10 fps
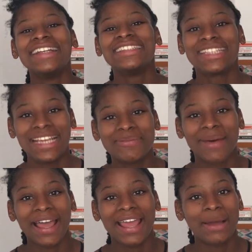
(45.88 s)
to keep
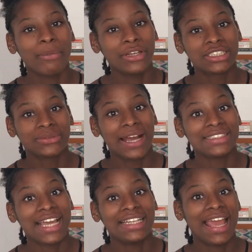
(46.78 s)
my hair
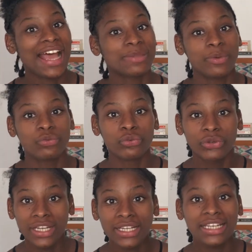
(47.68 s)
moisturized, and it has been
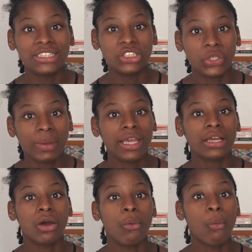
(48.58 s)
really
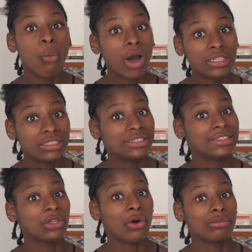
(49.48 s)
doing
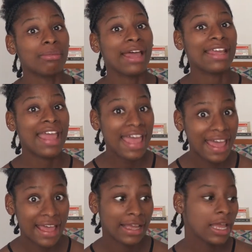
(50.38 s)
wonders on my
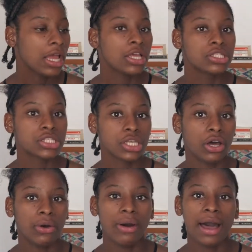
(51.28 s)
hair.
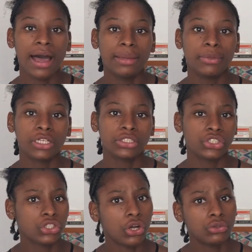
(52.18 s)
So I'm gonna
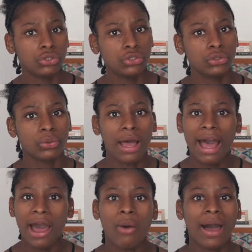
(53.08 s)
show you
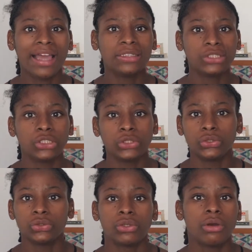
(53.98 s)
how I
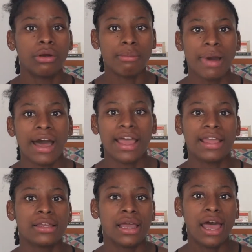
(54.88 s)
do
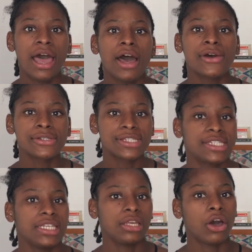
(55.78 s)
my
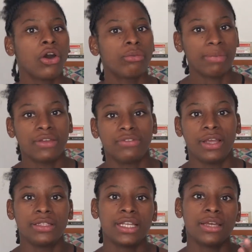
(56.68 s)
L.C.O
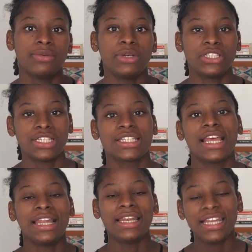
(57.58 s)
method, which is
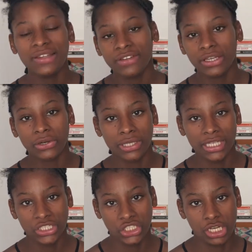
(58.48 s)
leave-in
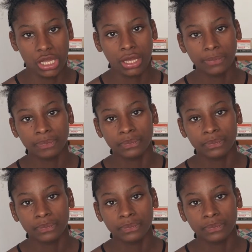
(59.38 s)
conditioner,